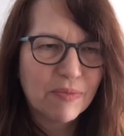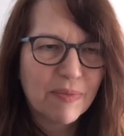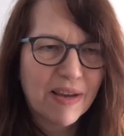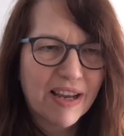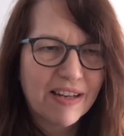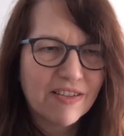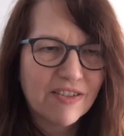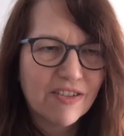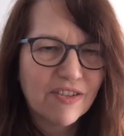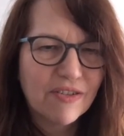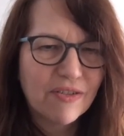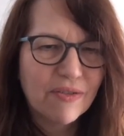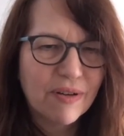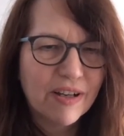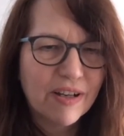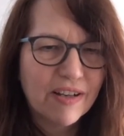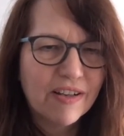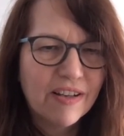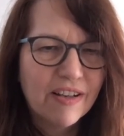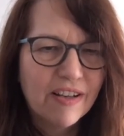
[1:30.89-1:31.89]
back
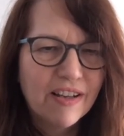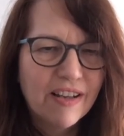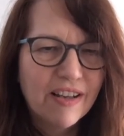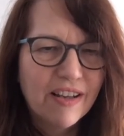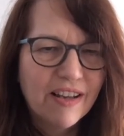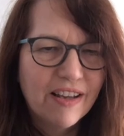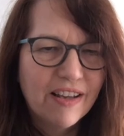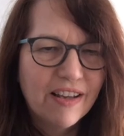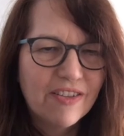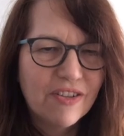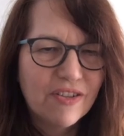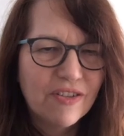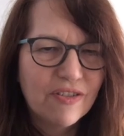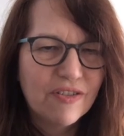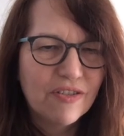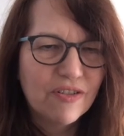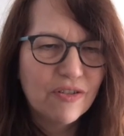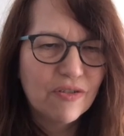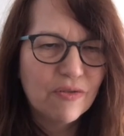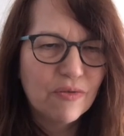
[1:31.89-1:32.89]
to
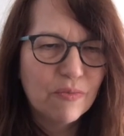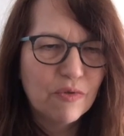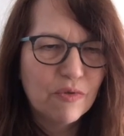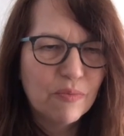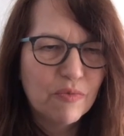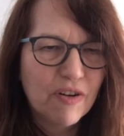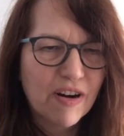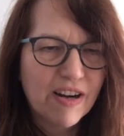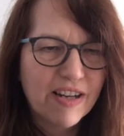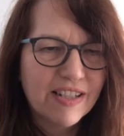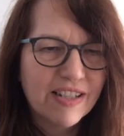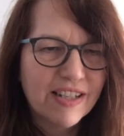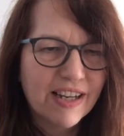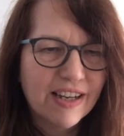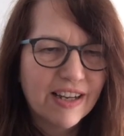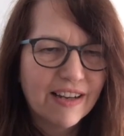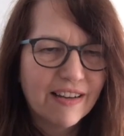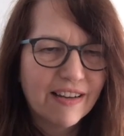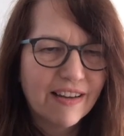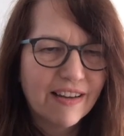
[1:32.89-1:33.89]
normal pricing